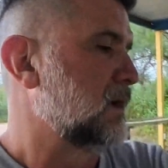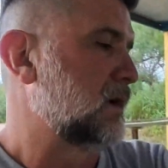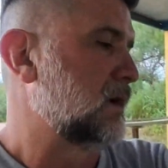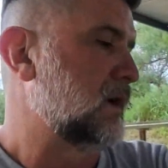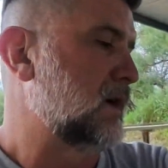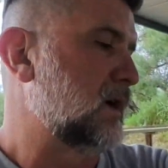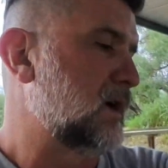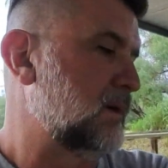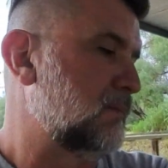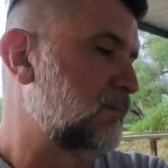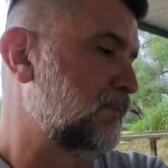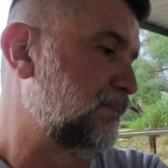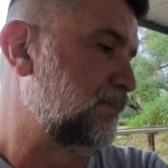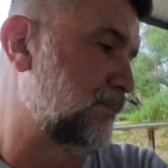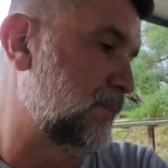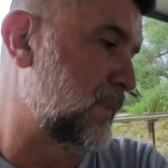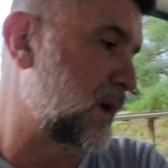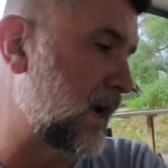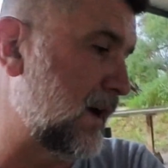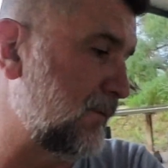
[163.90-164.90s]

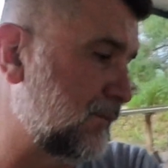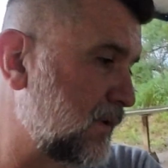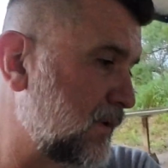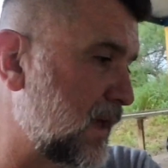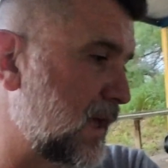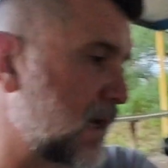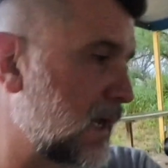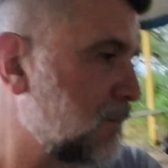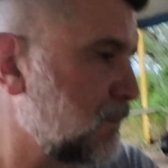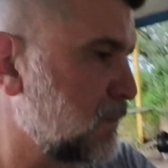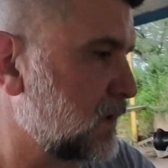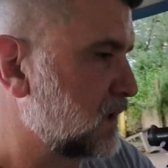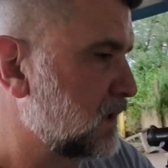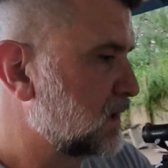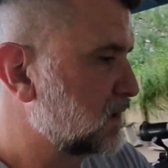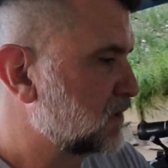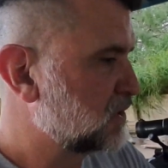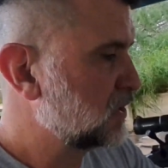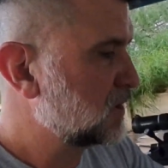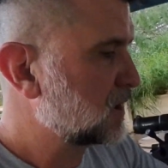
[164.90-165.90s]
But after that I'm
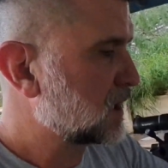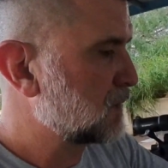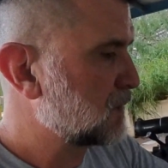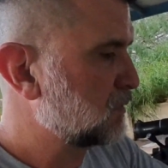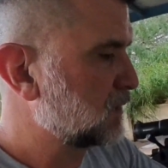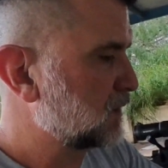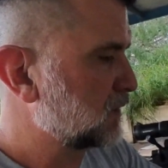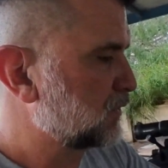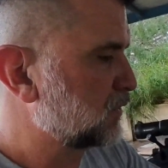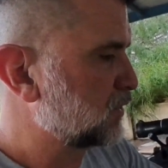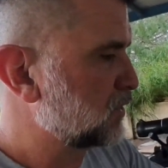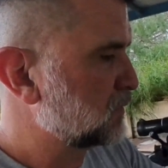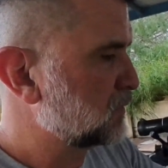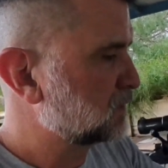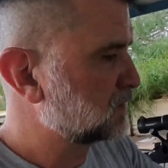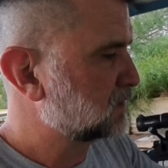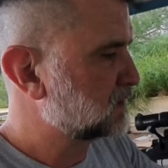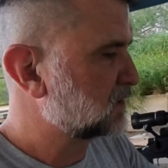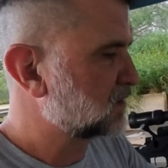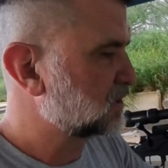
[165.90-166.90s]
going to shoot a couple of
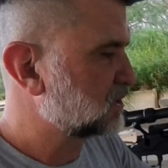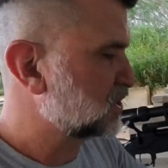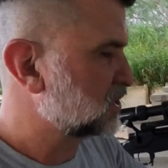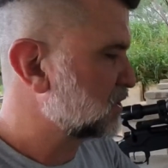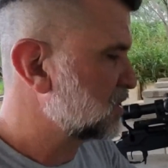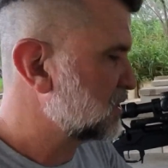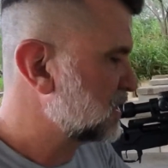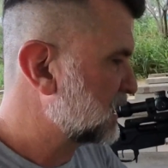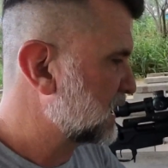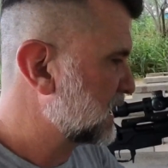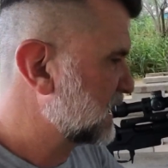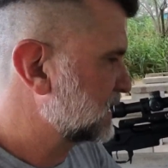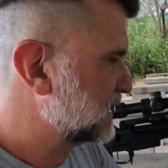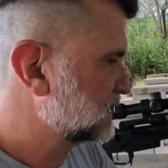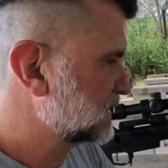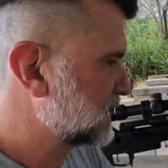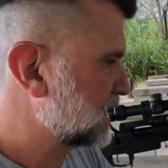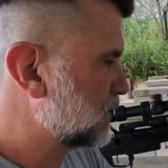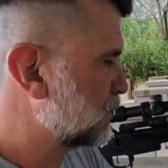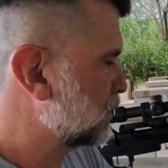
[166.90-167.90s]
groups just to show you
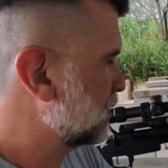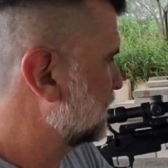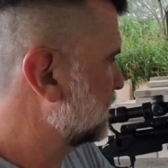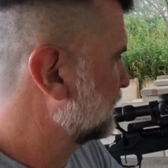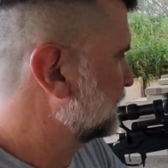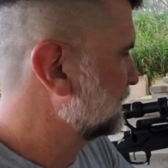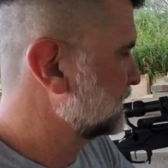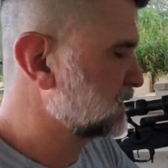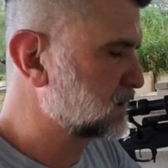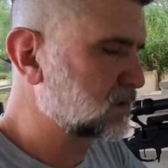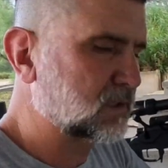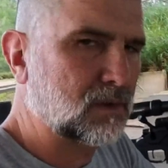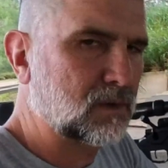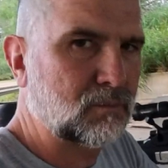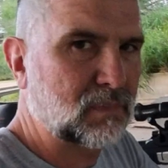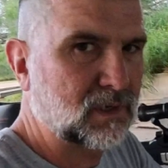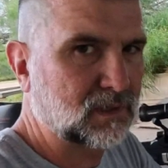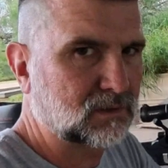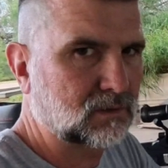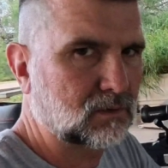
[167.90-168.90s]
guys how well this
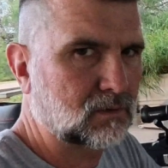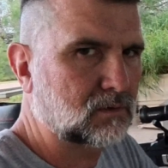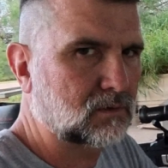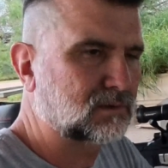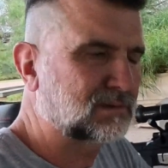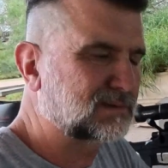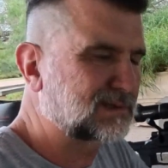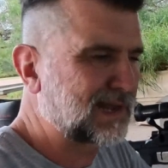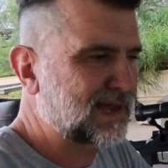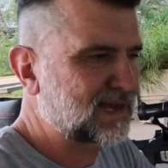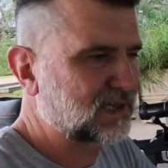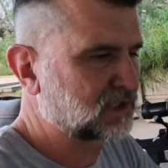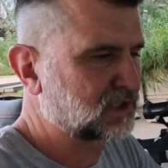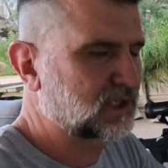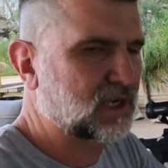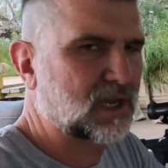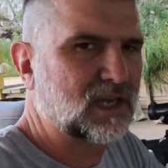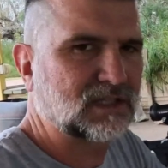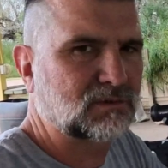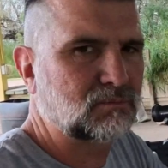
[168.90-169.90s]
pistol /
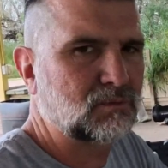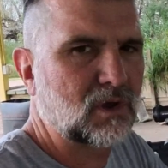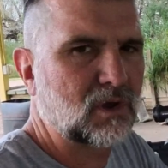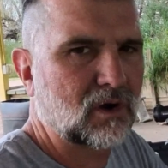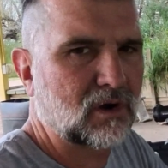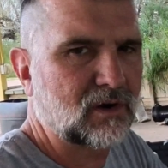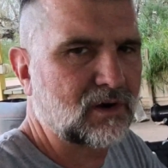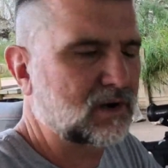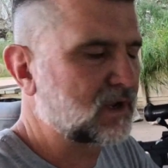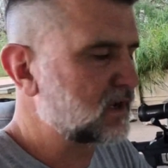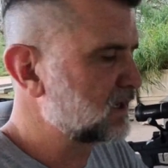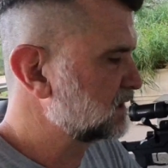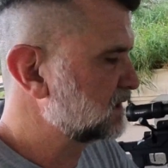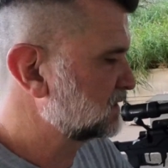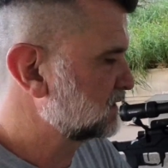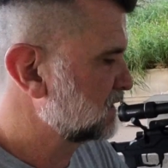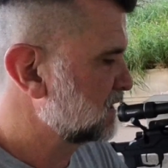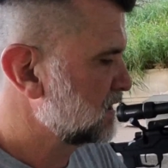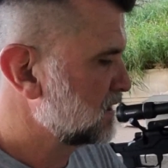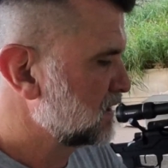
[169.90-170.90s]
SBR
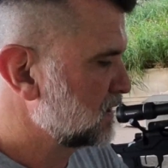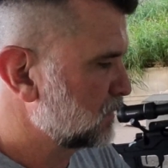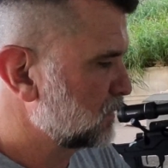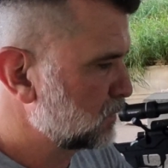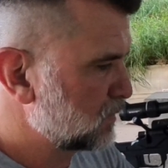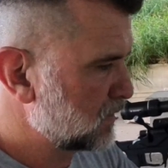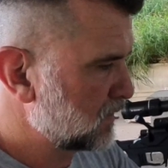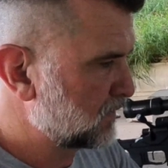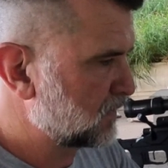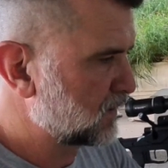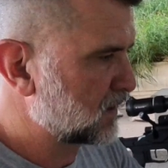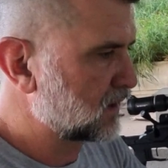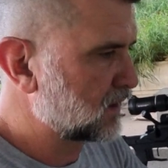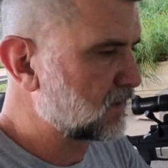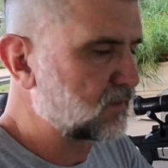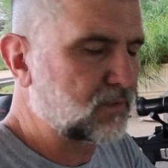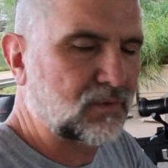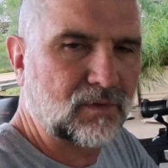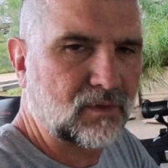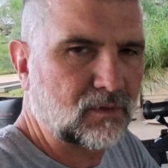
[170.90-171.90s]
does with
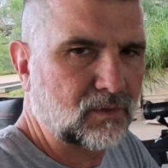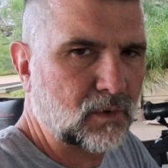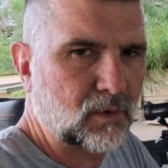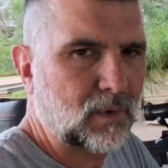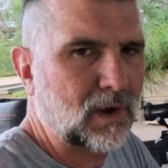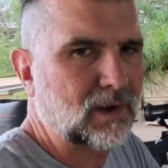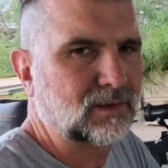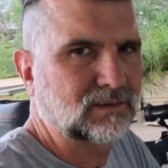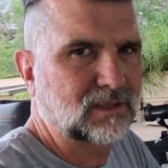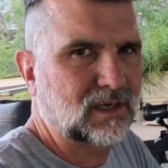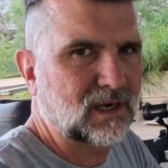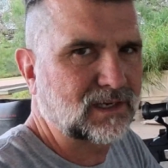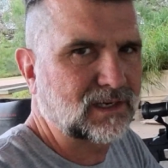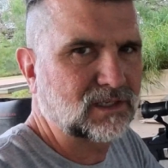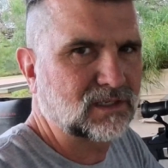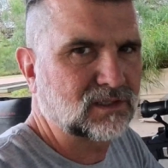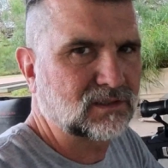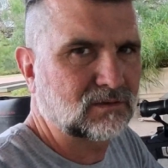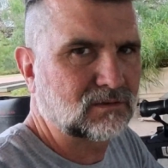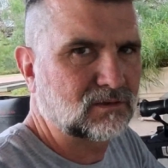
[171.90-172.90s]
the rounds that I
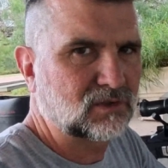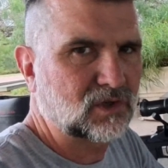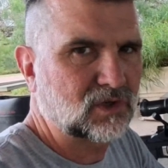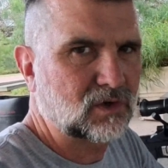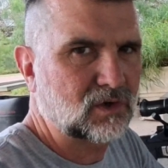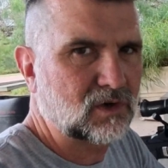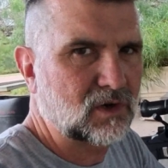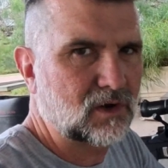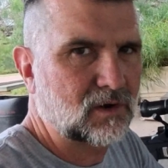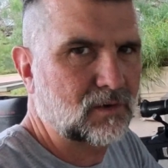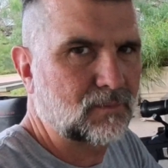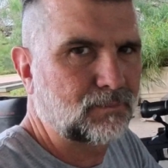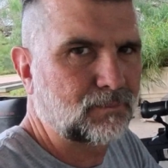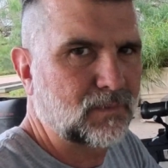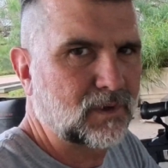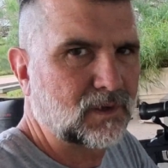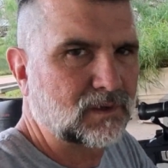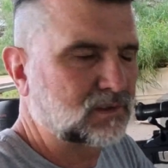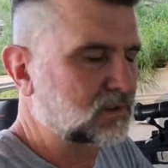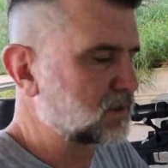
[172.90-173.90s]
just showed you here.
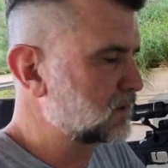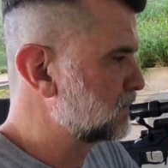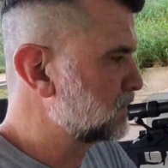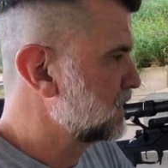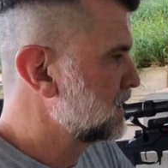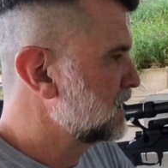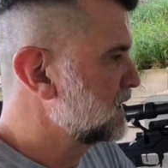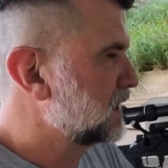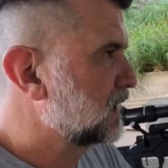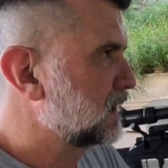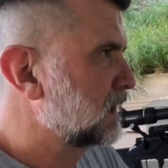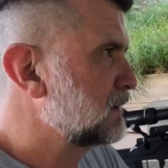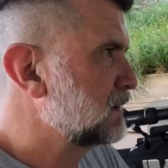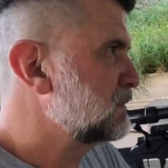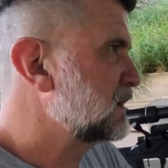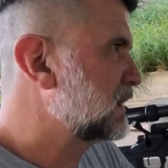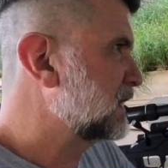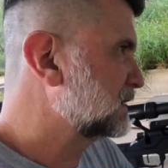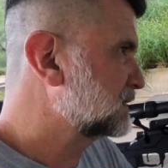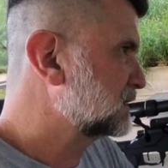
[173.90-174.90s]
So let
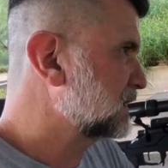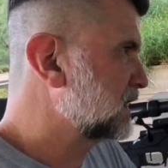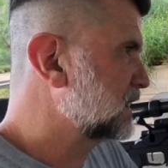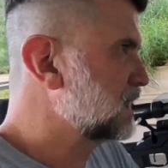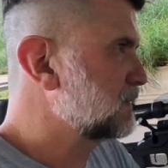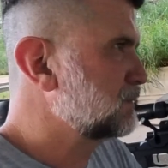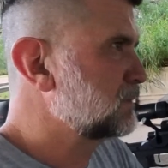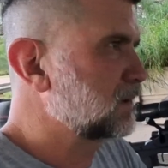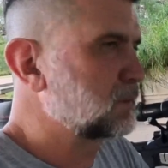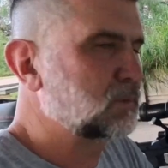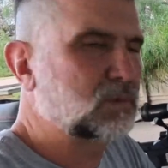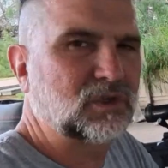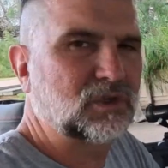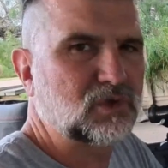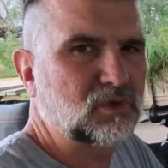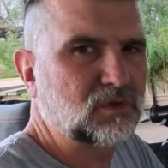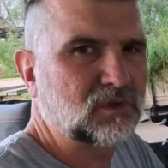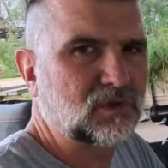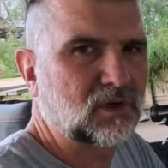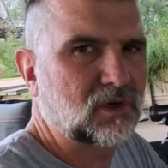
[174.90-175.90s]
me get set up. I'm going to
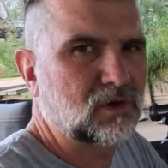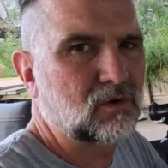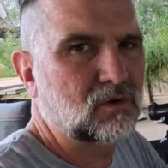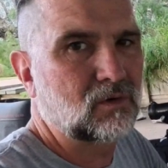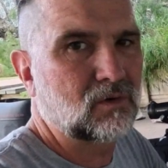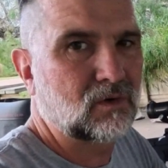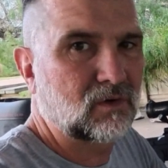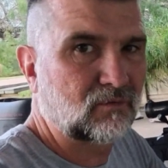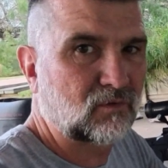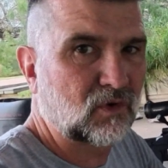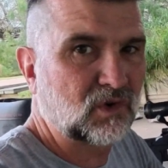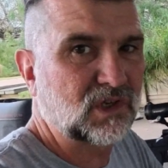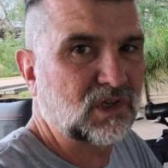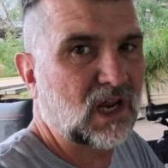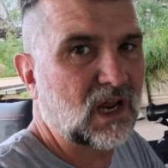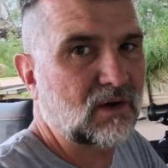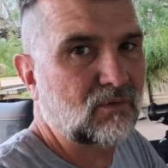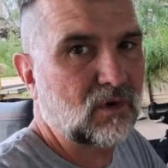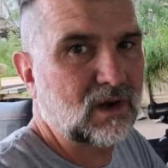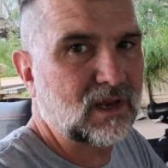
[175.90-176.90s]
shoot zero.
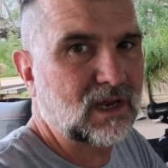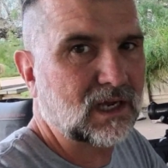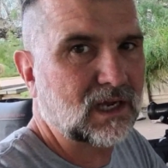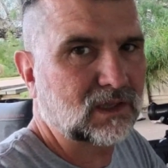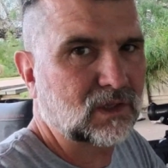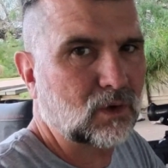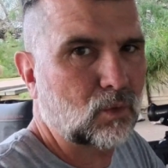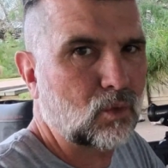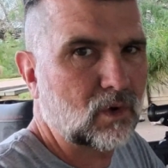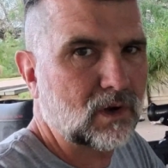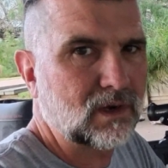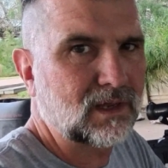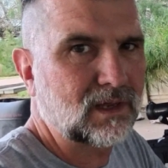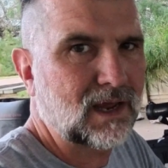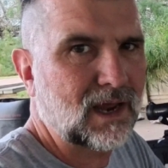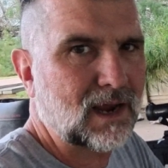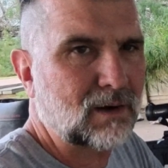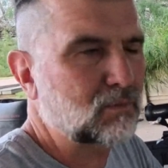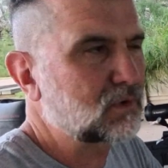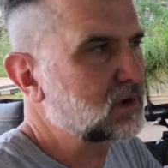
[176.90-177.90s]
Unfortunately I've only got the one
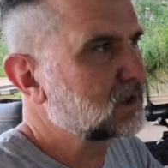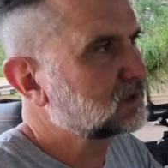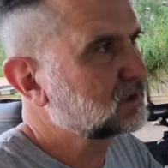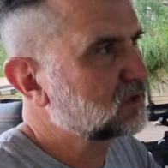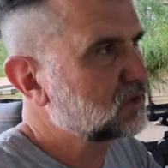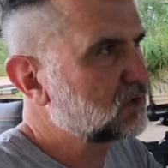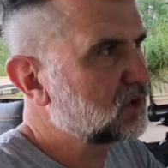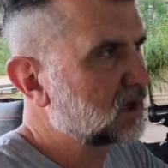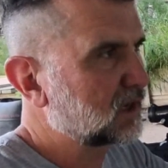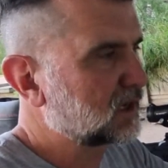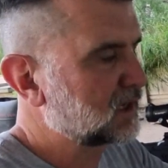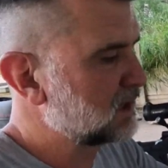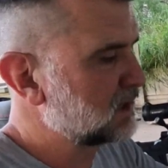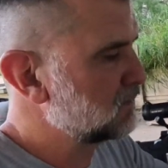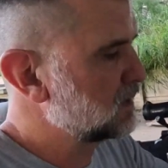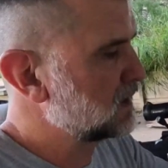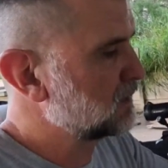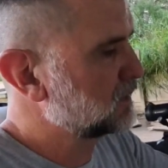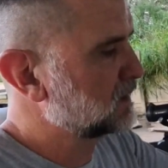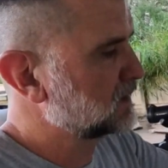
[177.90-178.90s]
camera, so you're not going to
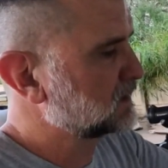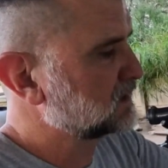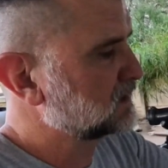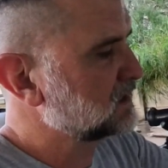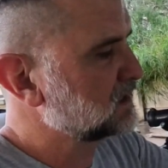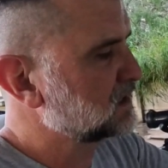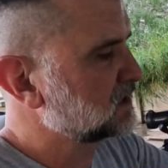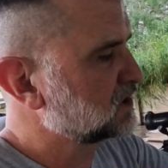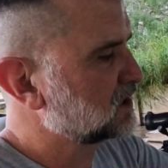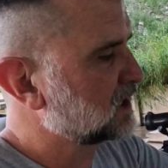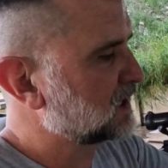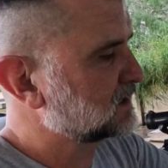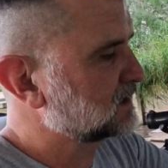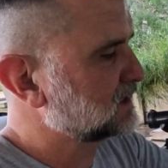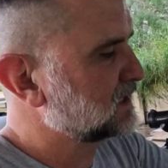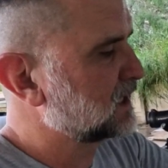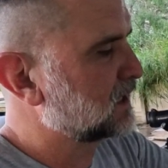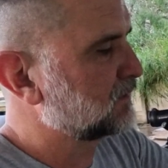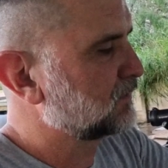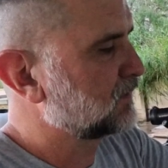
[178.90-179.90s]
be able to see the shots
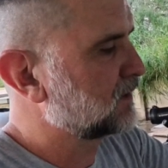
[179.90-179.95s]
down